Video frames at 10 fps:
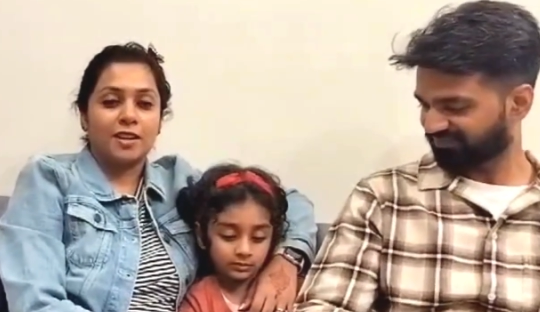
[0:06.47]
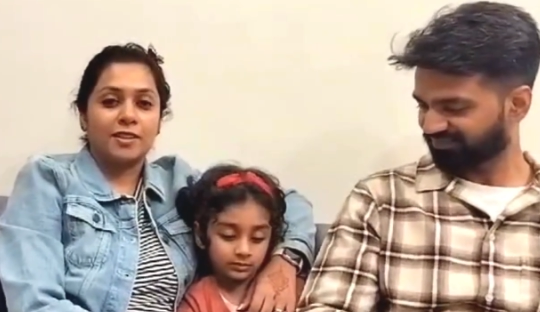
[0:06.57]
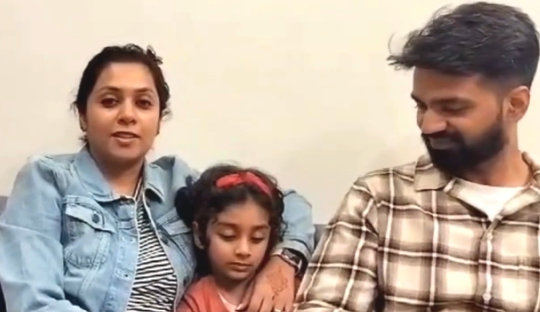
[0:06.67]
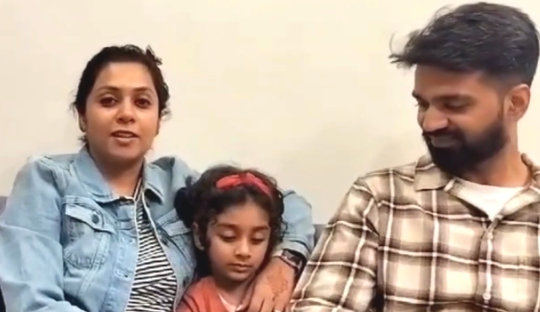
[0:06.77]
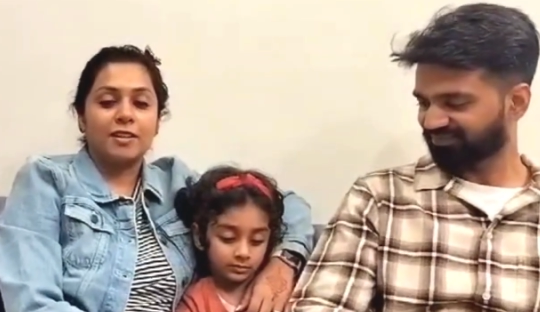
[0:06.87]

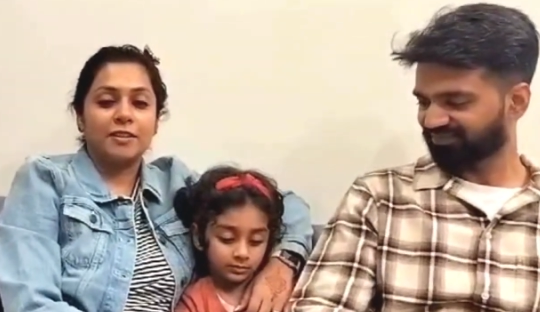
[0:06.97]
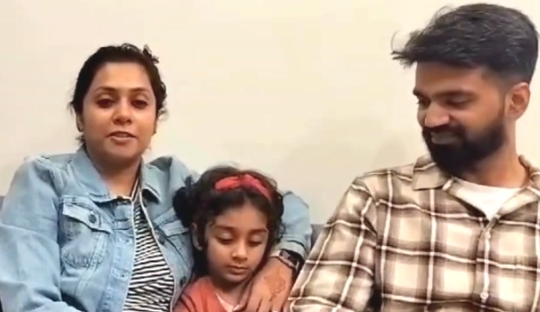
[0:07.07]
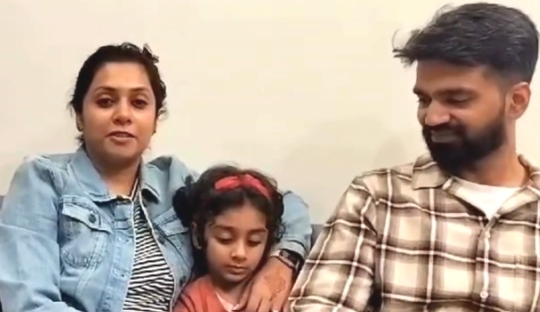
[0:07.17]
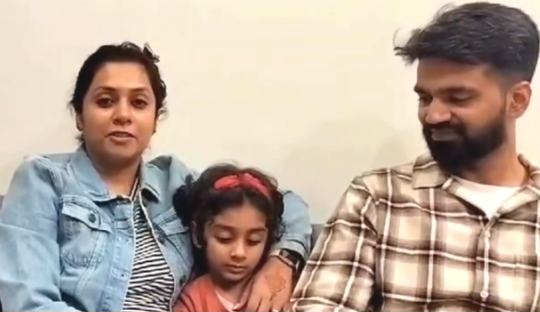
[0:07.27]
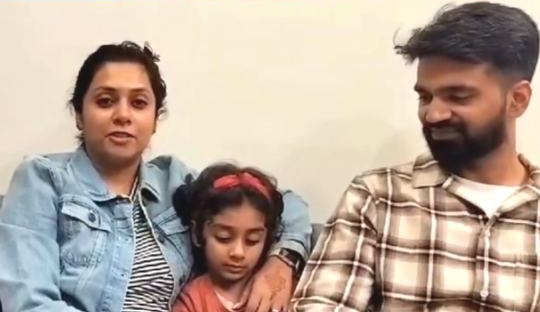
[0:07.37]
Speaker 1: our
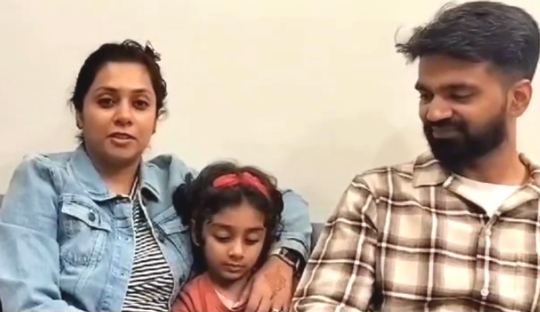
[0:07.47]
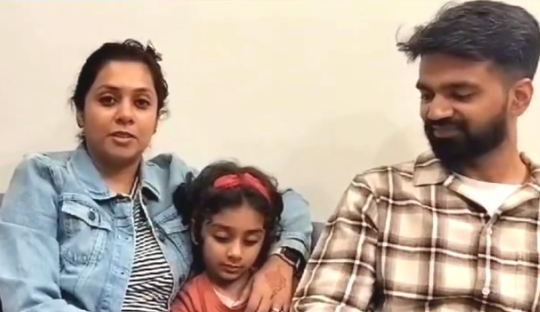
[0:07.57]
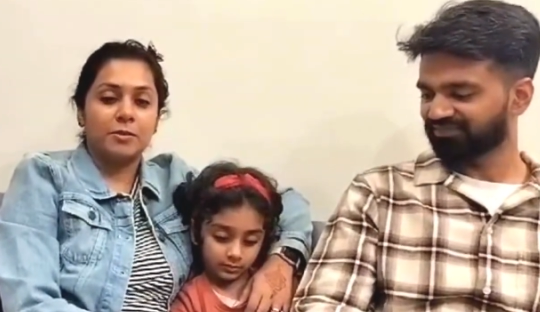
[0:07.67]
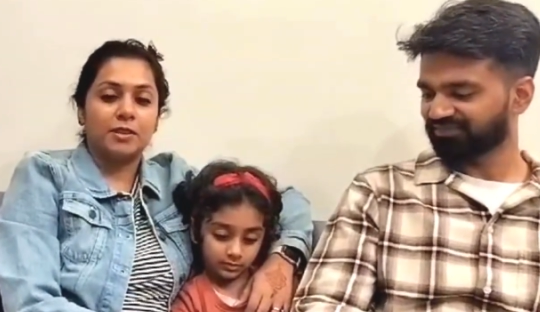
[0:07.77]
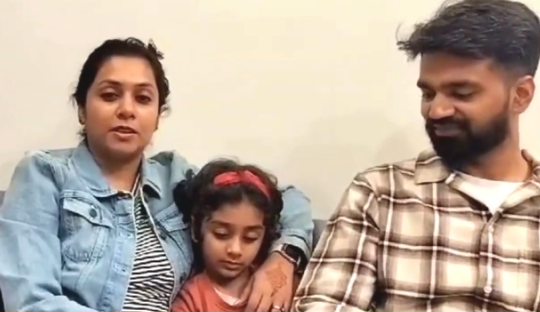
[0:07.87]
uh, journey
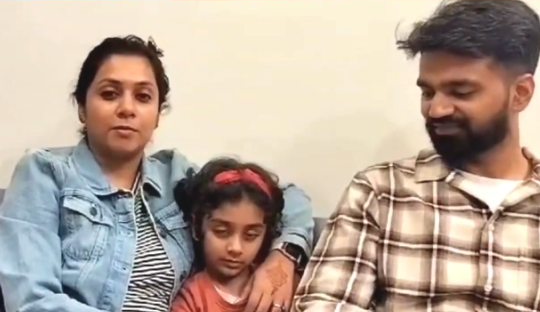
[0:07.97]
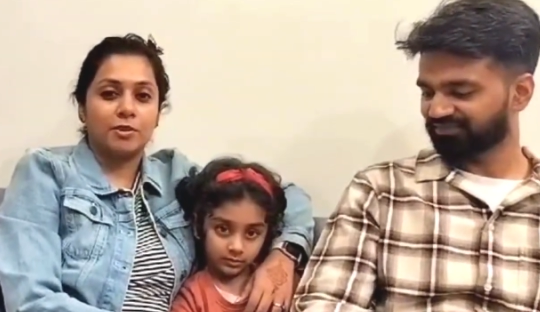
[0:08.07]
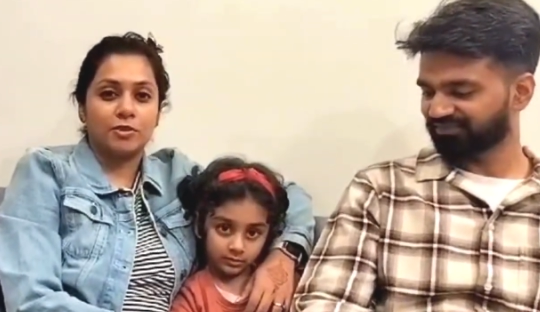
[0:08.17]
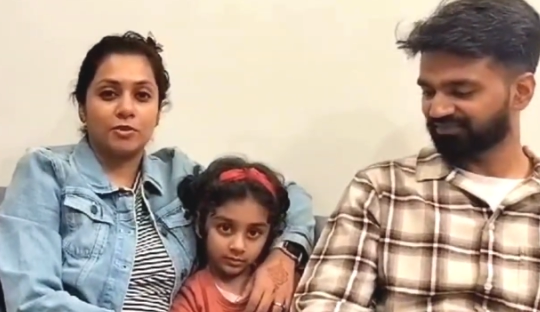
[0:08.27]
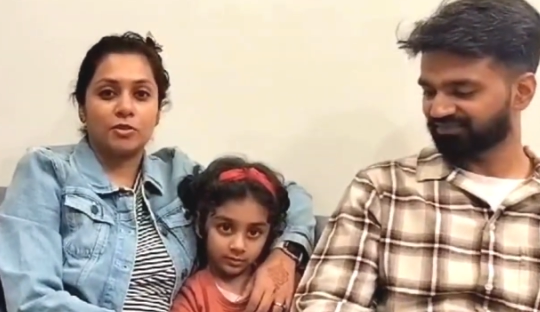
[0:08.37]
with Club
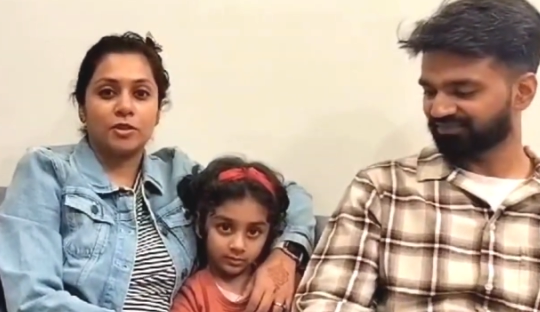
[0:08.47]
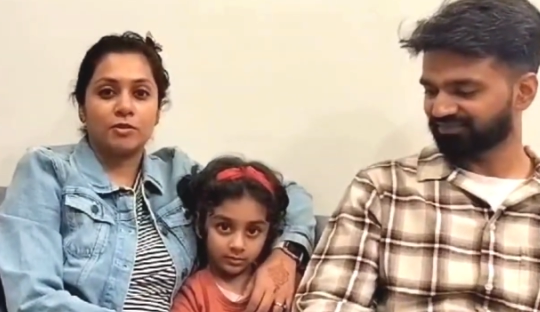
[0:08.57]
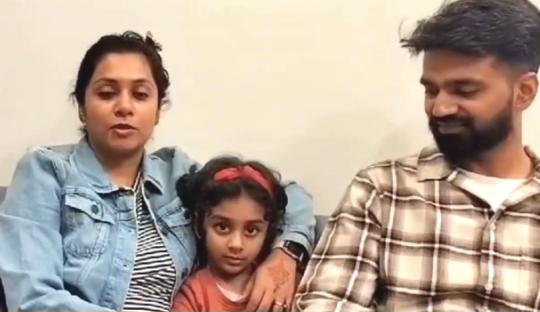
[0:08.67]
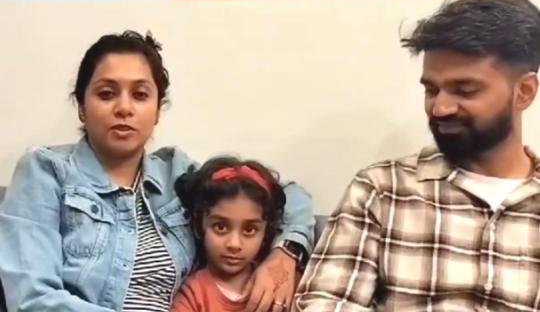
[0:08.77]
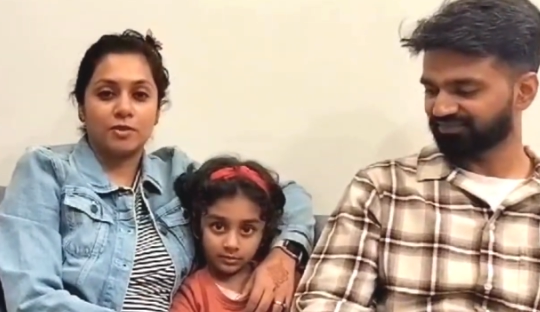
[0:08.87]
Resorto in
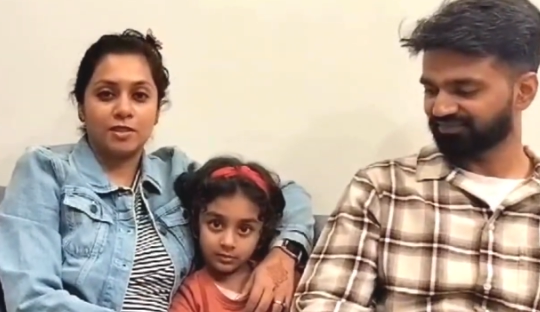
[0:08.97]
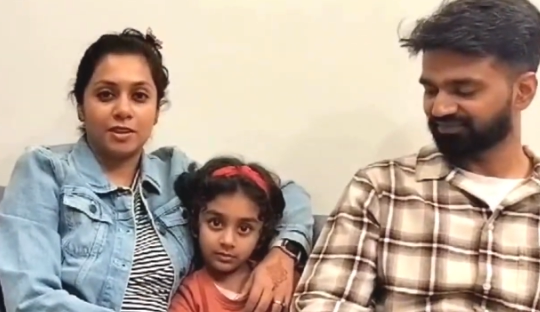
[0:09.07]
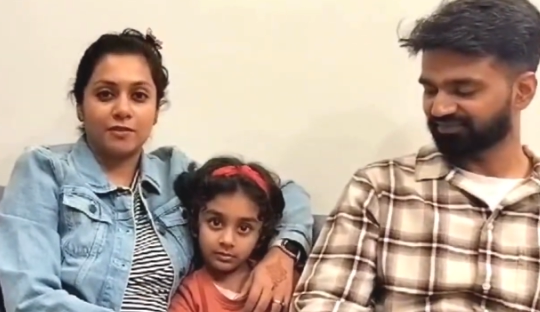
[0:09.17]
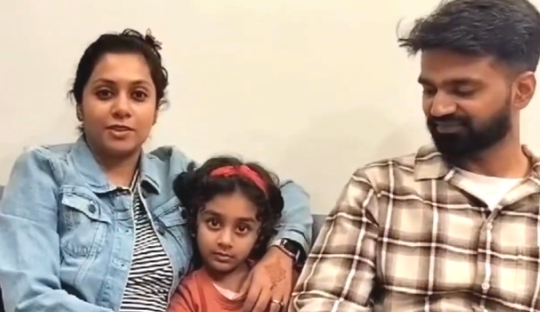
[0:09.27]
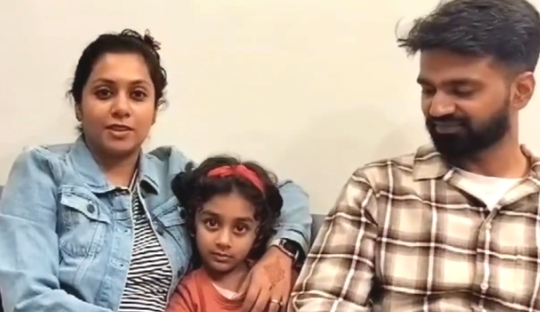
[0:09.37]

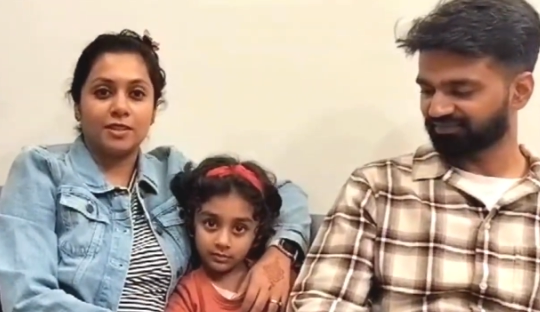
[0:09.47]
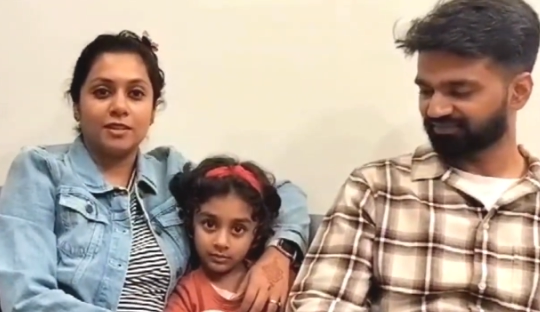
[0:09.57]
2017